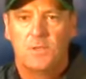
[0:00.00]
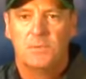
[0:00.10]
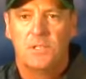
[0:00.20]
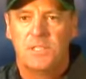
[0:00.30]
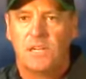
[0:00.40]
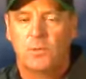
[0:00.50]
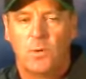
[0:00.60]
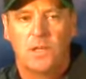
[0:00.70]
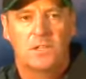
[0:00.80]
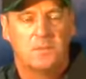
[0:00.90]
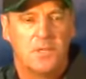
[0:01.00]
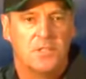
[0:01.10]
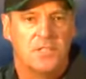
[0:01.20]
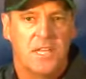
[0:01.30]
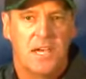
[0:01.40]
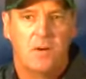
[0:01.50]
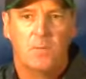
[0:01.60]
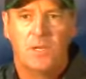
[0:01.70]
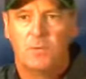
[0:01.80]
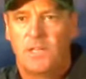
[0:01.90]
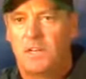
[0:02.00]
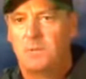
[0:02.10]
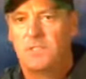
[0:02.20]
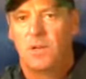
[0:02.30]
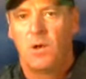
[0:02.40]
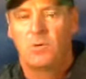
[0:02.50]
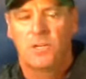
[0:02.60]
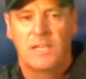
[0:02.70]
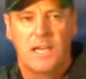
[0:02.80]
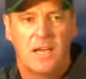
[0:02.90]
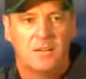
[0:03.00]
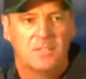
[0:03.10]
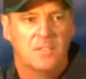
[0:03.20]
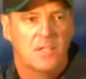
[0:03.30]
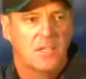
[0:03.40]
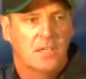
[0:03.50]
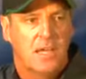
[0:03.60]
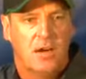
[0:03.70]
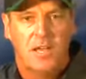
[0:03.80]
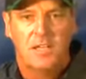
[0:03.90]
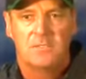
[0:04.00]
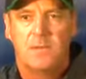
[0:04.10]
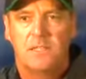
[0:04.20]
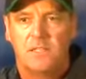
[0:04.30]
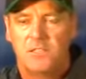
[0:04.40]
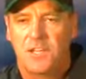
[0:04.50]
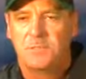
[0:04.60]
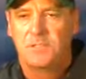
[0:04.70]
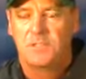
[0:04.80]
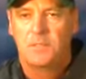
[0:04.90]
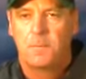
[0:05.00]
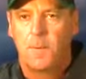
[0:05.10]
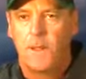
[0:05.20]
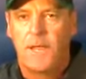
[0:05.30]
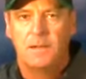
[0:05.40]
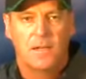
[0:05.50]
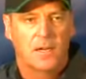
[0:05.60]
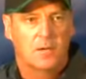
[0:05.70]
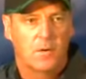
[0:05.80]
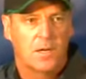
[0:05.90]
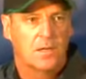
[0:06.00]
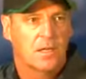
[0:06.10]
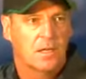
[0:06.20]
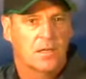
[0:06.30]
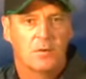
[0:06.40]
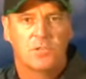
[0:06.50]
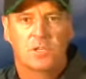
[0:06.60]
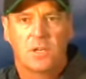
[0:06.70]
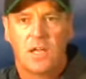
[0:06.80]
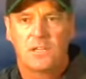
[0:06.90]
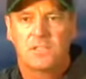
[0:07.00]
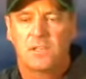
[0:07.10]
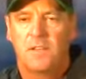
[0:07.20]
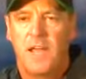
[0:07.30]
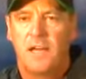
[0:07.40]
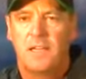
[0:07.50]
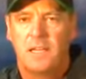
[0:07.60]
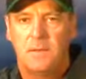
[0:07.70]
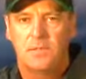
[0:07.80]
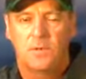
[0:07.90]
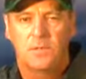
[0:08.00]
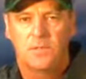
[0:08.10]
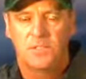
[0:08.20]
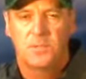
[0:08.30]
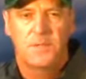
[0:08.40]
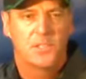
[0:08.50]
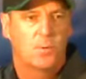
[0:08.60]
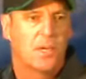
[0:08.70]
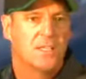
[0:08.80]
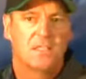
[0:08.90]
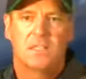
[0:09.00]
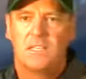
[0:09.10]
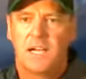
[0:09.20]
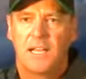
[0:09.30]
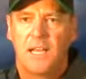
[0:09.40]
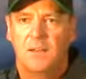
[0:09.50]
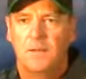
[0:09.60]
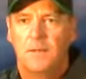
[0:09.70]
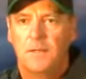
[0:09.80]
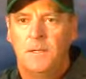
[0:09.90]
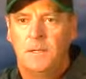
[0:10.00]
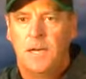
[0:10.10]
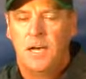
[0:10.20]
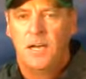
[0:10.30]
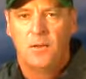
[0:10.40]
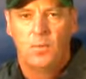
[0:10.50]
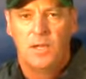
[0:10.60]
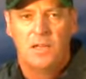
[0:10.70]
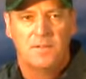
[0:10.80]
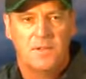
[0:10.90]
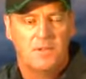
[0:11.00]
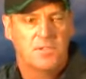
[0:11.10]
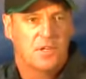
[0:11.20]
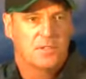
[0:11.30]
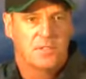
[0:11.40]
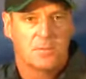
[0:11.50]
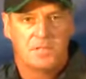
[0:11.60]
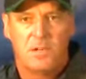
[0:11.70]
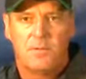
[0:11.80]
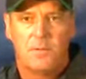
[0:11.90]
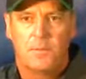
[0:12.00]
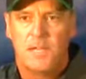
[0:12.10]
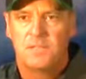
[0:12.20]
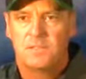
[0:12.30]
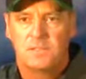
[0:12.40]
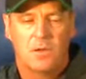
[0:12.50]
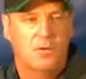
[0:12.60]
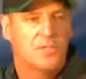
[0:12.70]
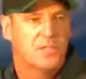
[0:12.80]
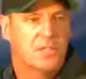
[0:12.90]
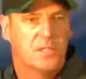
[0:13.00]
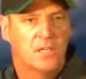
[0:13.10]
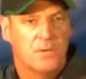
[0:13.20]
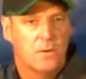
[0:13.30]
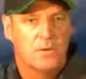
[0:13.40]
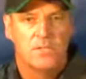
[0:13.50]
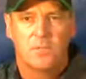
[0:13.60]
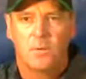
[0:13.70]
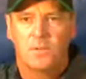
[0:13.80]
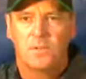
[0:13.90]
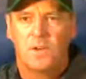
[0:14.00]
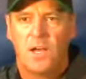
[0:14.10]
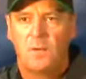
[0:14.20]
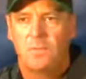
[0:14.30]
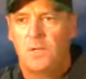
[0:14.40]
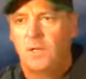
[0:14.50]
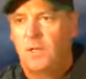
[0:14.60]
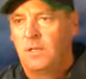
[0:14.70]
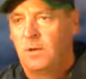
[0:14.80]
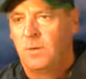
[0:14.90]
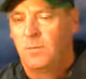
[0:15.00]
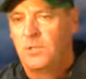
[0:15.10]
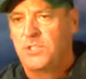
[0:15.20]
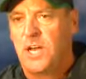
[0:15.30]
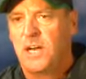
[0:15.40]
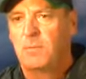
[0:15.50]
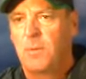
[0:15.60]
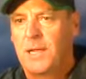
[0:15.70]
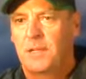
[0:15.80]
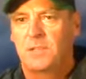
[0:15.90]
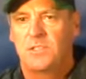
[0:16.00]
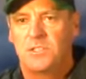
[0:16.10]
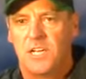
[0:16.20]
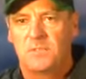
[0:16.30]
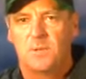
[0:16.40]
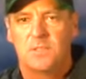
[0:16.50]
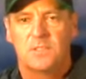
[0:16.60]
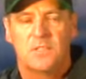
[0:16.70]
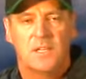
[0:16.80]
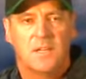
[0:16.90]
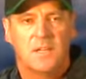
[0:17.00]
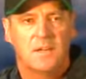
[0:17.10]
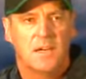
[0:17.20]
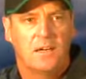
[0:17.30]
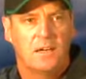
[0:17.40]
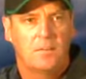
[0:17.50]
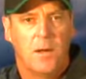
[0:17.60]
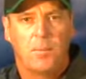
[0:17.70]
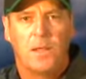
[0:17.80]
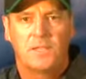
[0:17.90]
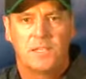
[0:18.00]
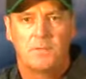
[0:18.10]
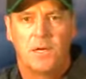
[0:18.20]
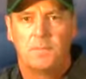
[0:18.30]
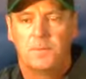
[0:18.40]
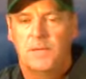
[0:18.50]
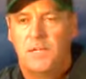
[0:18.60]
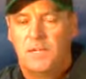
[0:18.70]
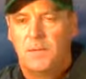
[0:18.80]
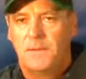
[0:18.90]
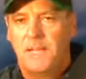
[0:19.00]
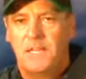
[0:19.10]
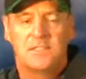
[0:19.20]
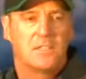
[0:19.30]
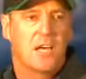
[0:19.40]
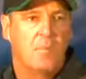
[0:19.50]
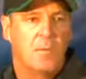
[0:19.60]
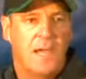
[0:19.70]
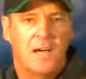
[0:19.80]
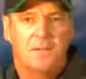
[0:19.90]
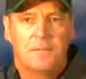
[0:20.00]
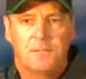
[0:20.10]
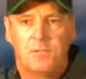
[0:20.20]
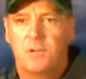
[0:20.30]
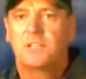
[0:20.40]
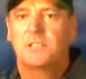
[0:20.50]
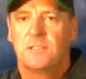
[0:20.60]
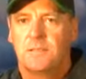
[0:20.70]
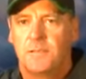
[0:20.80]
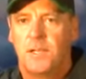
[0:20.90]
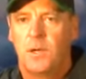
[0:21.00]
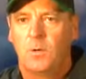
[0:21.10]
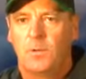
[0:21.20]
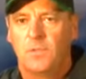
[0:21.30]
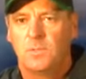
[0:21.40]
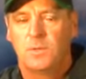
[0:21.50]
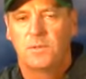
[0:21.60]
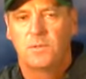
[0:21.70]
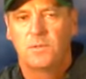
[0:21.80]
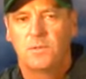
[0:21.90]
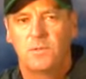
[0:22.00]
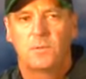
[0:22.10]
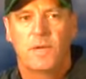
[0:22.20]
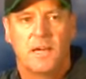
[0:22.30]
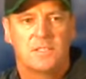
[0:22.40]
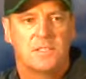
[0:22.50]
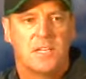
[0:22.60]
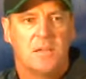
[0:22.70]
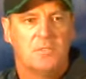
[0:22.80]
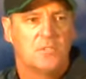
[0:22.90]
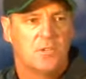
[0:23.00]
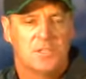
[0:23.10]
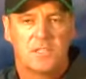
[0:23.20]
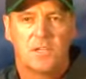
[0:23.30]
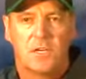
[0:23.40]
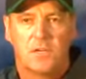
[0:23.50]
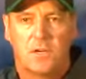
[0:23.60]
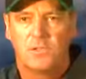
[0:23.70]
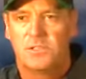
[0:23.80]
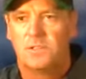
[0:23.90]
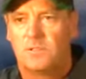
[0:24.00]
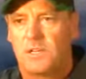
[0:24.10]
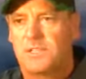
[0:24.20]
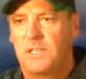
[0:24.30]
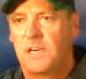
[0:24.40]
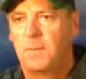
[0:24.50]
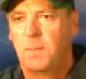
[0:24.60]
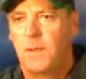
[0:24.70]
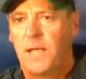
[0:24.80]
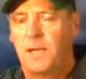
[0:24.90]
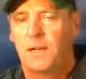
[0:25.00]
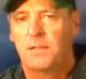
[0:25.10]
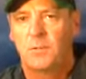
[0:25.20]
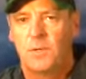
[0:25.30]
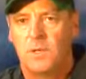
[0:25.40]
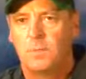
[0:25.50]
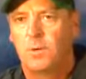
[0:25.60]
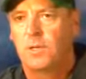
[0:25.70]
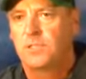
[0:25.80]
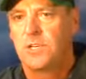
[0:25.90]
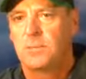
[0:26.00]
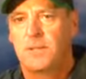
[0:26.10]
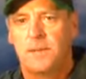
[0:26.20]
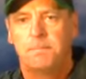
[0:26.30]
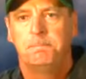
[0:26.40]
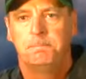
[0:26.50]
We start to wear those pitchers down. We get them into longer counts. Our hitters make the adjustments at the plate, and I've got to credit Coach Kalaitis on that. He keeps talking to him. That's why he's in the dugout. And we have, you know, Chelsea and myself on the bases. Coach is in there talking to him all the time. You know, we're chatting, we're making those adjustments, and our players come up. But that doesn't come without trust, you know, and that's one thing we talk about as a team is trusting in our coaches and trusting in our plan, and I think we did a pretty good job of that.